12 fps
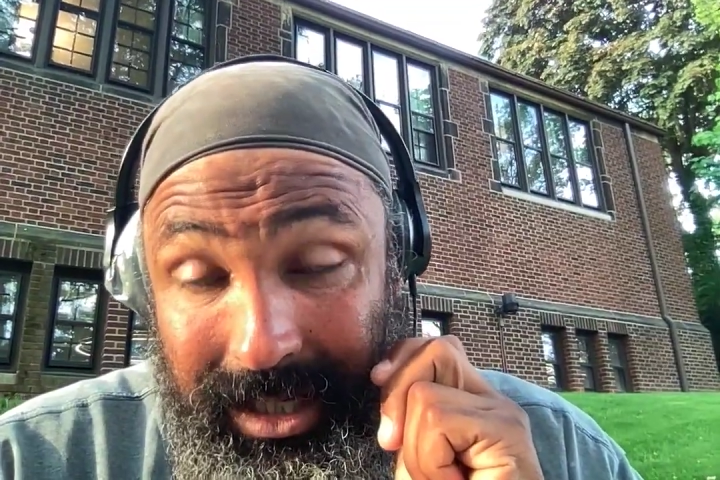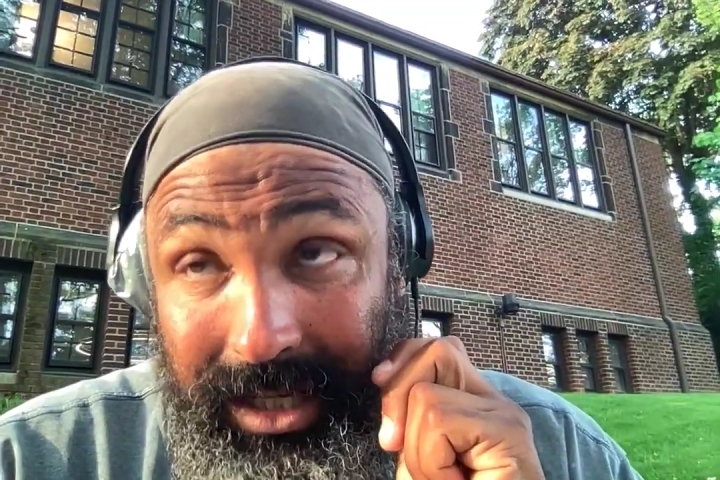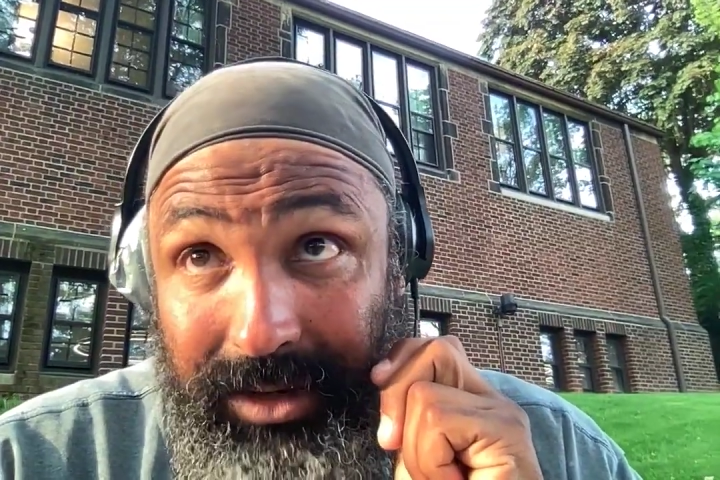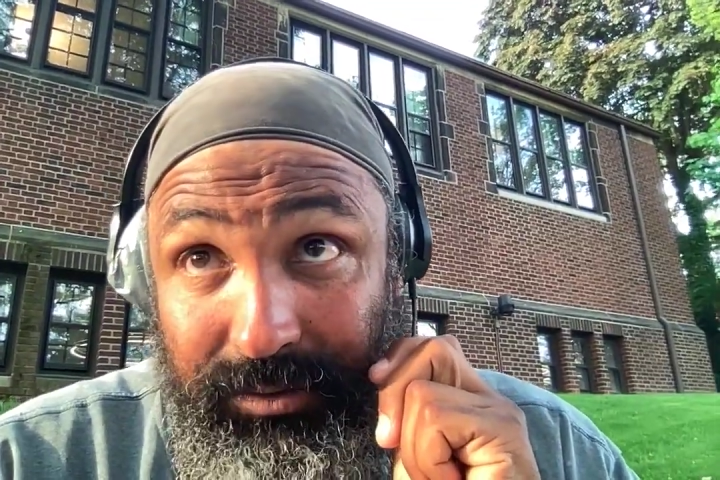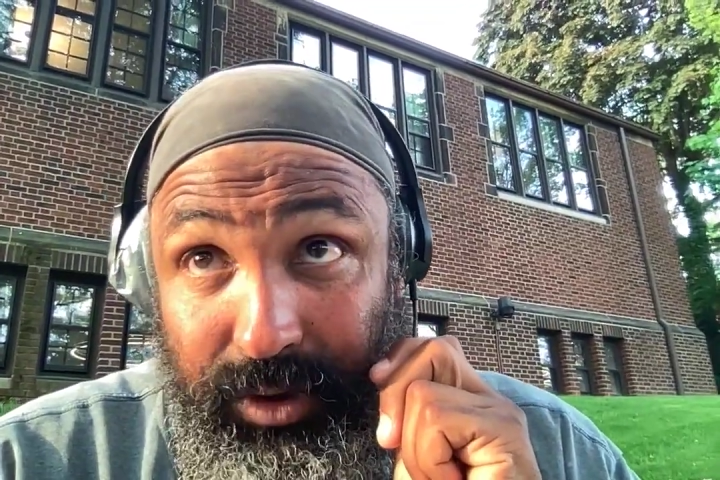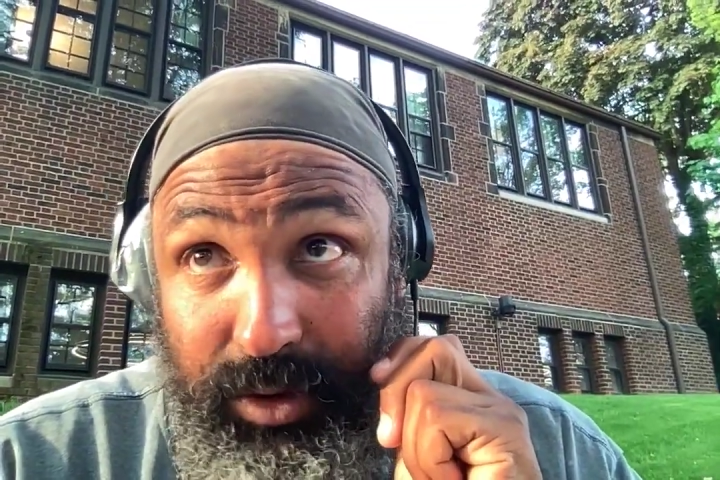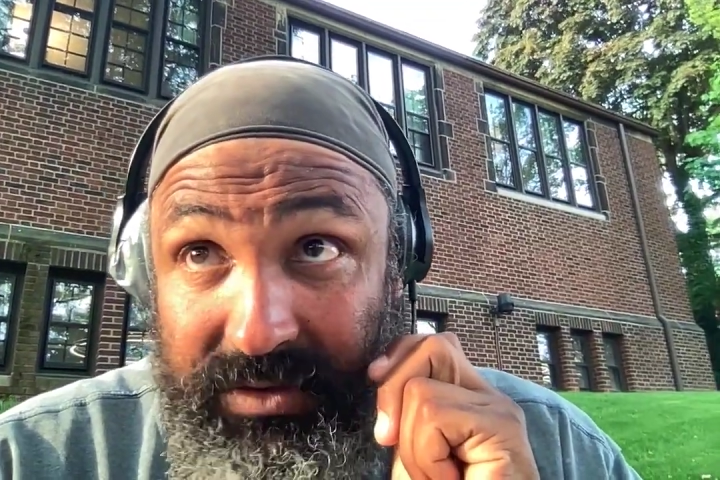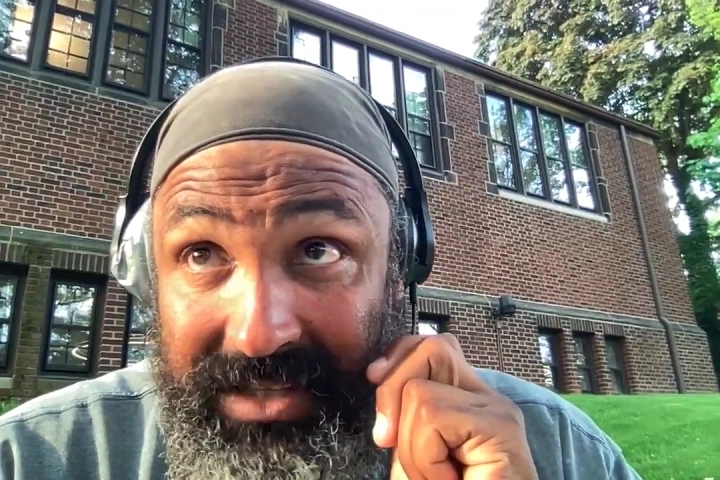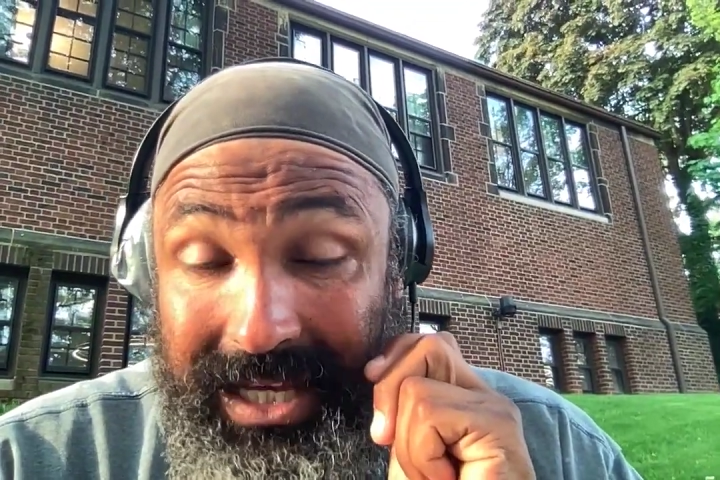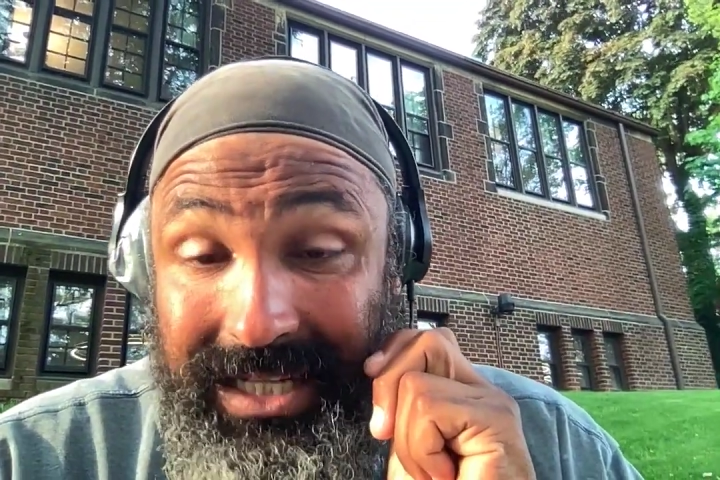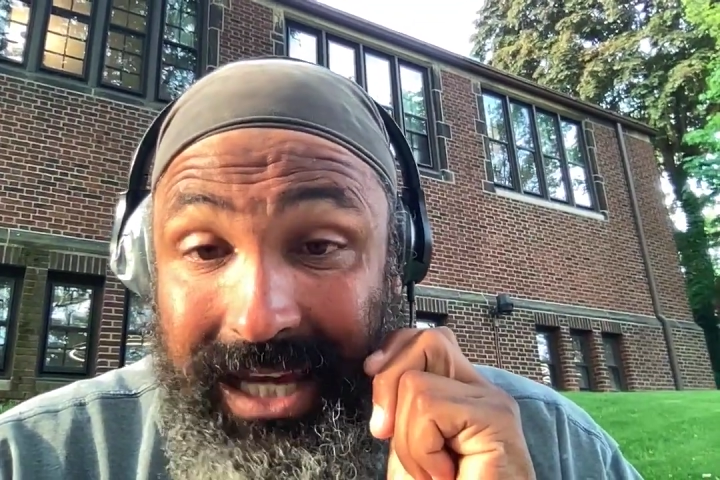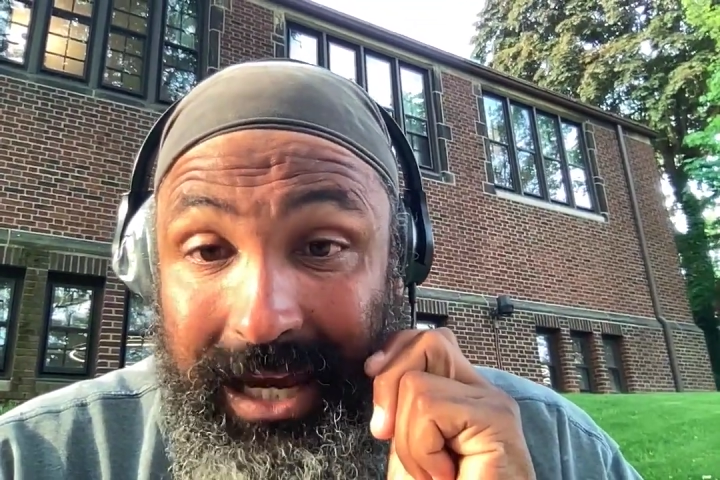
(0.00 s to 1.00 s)
involves
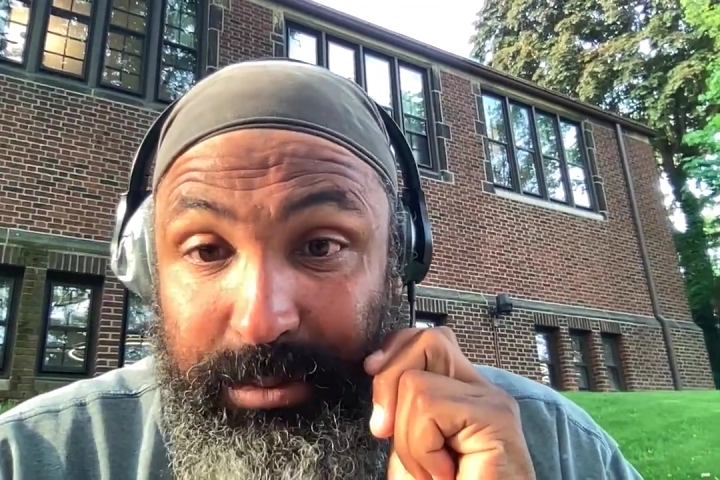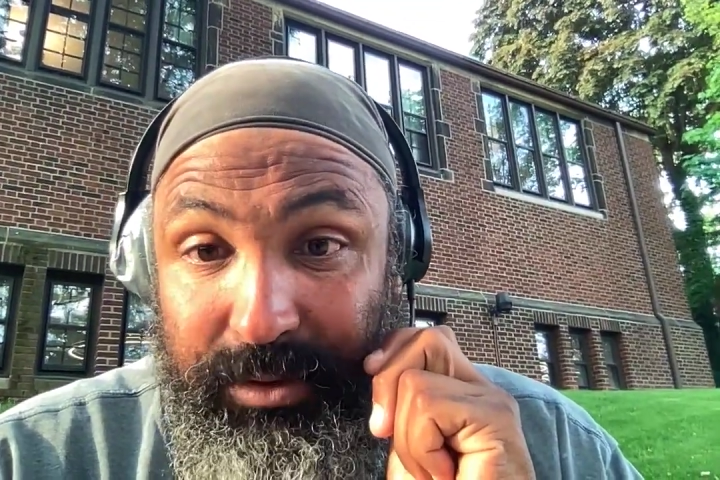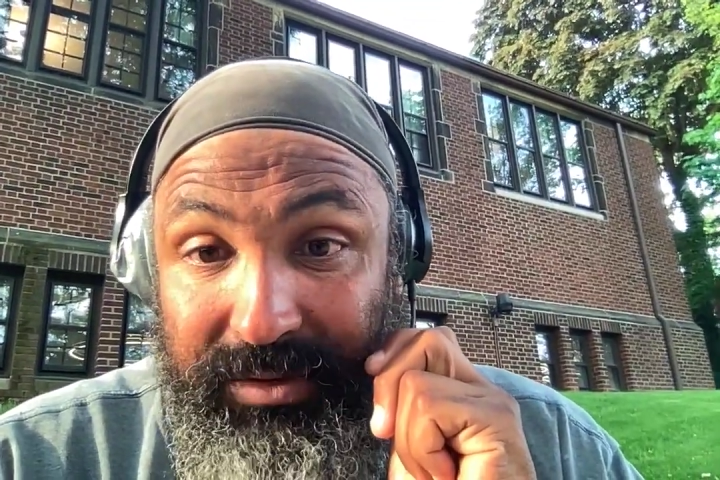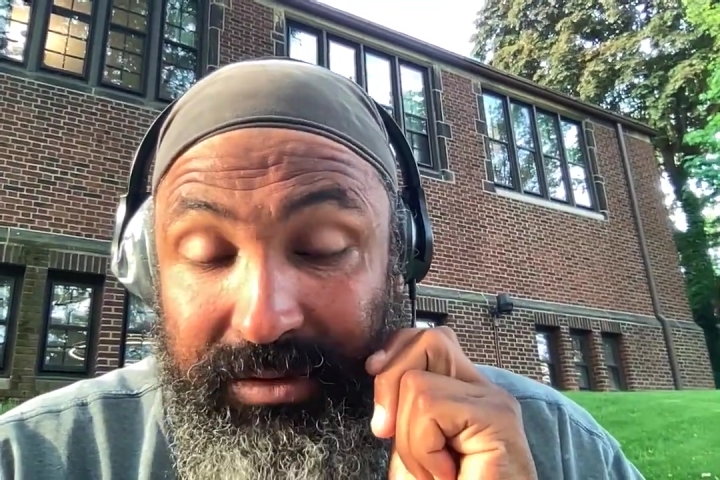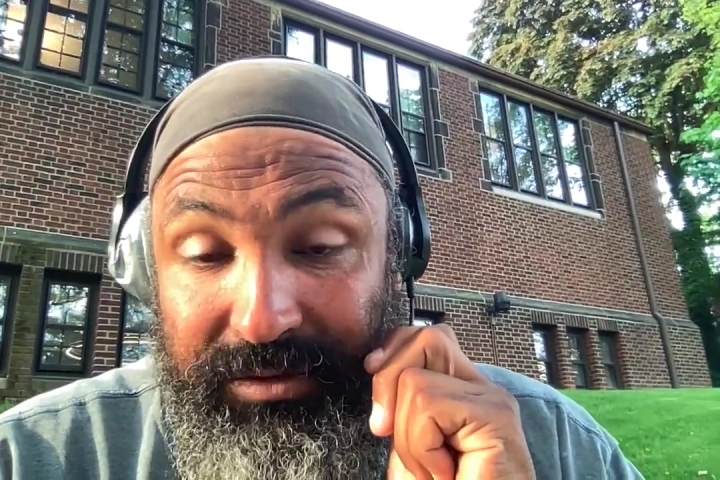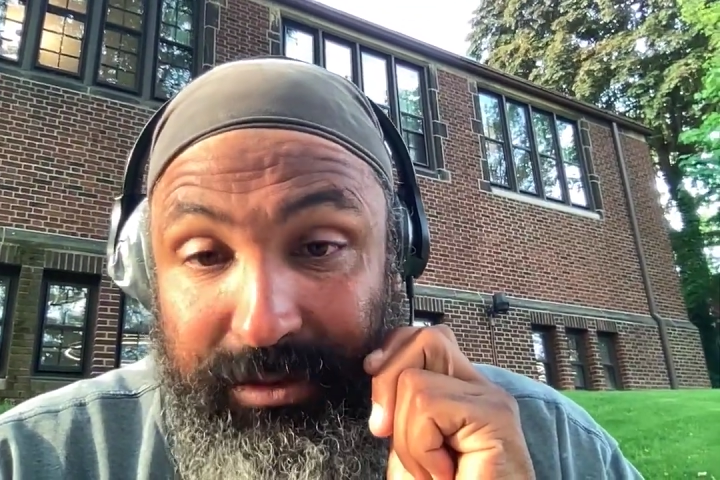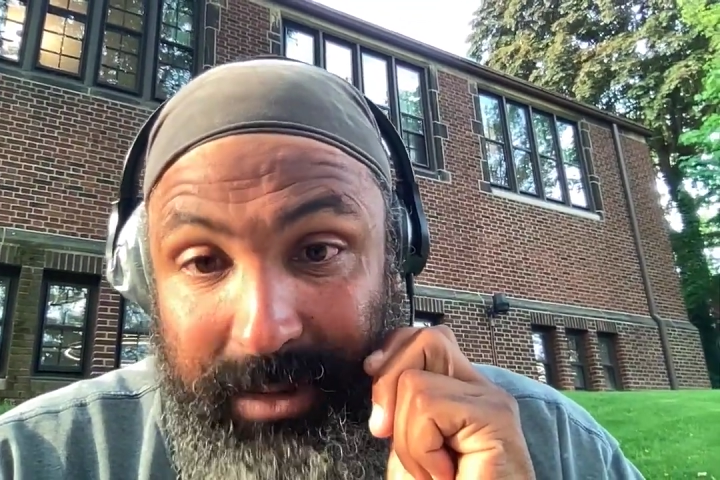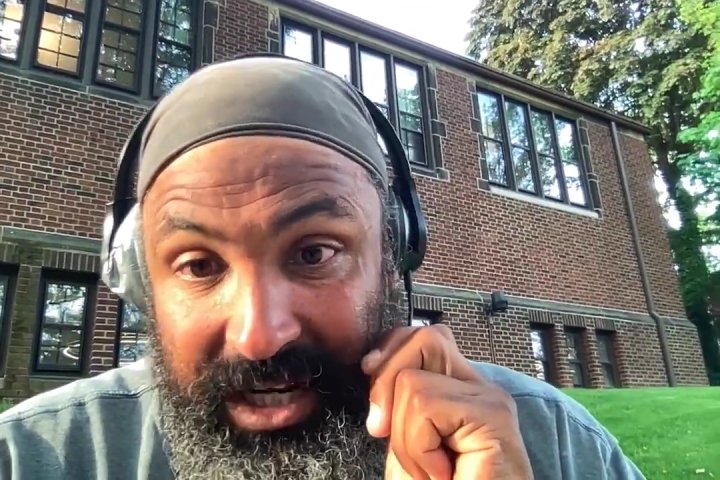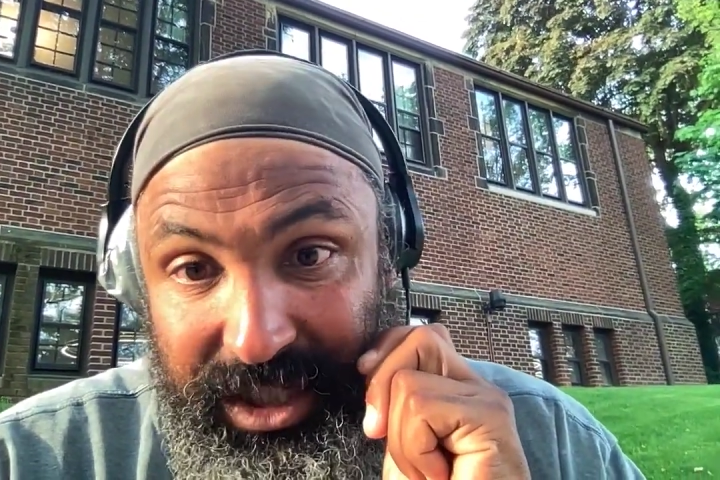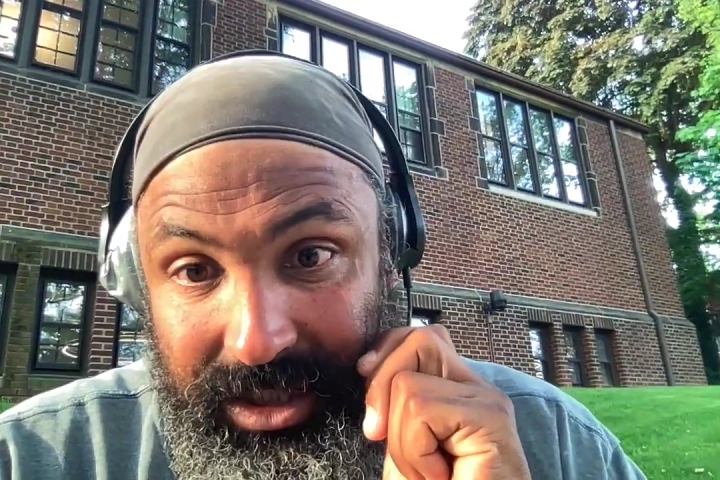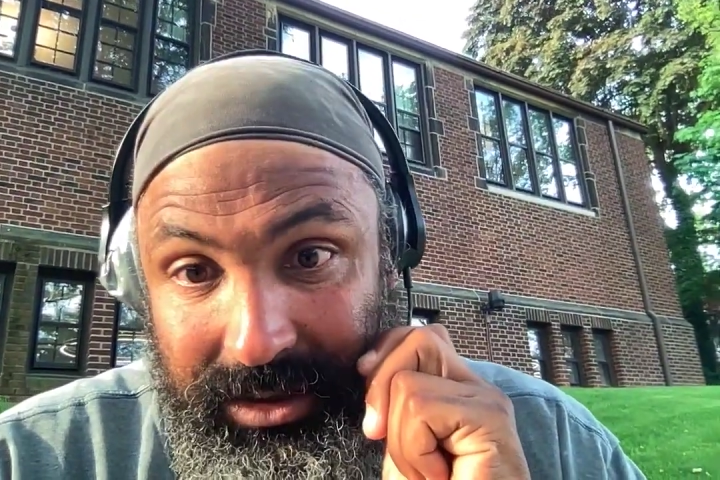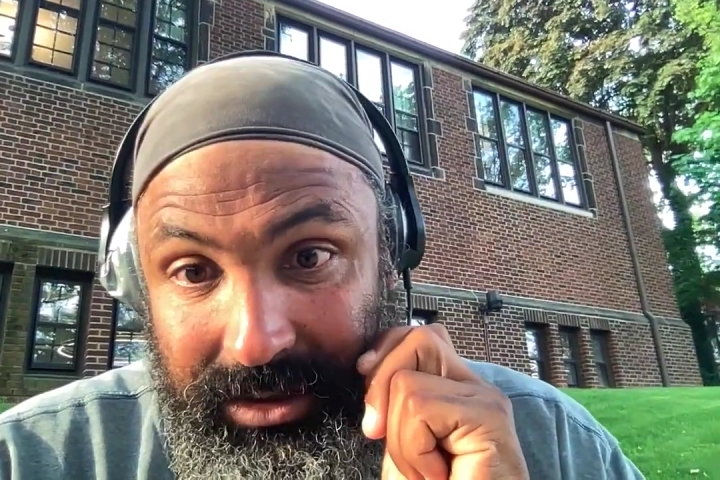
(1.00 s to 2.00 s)
that type of
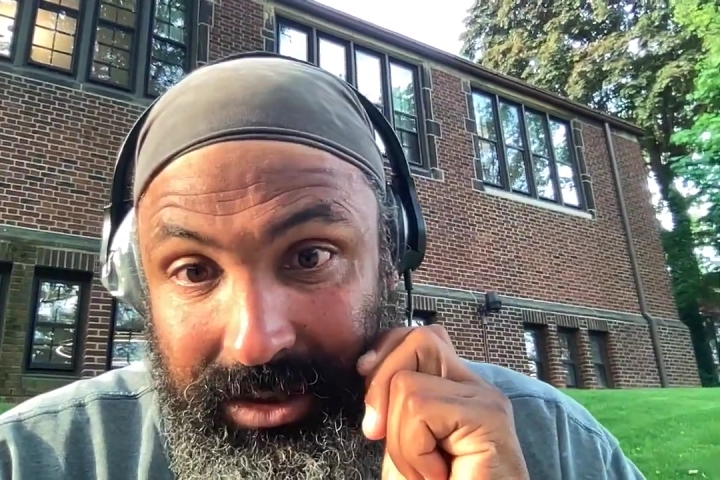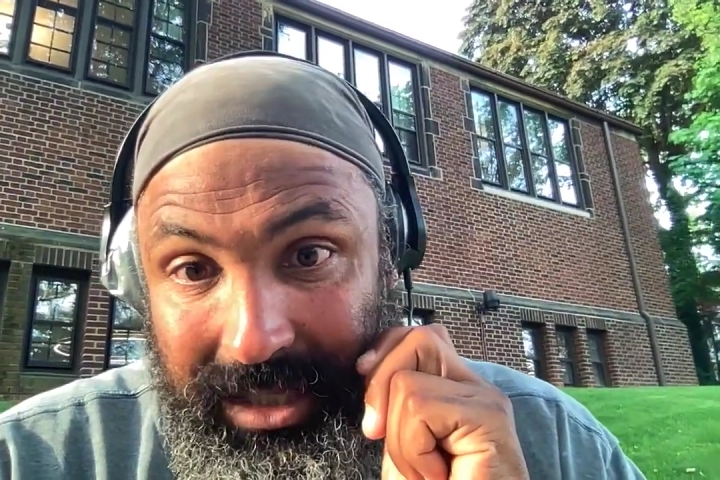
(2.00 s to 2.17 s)
information,